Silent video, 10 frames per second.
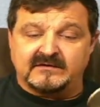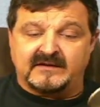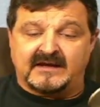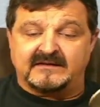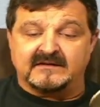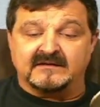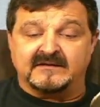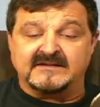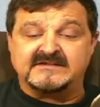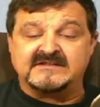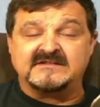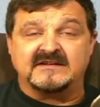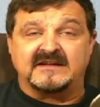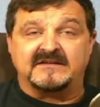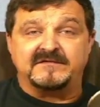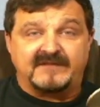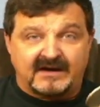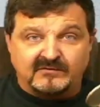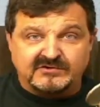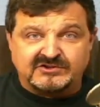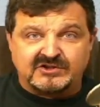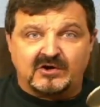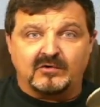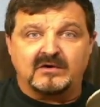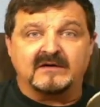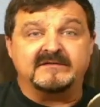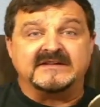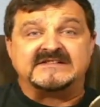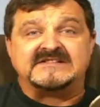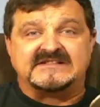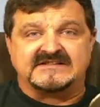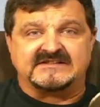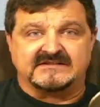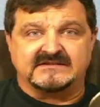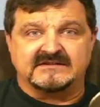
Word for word: that this is the final show of this season.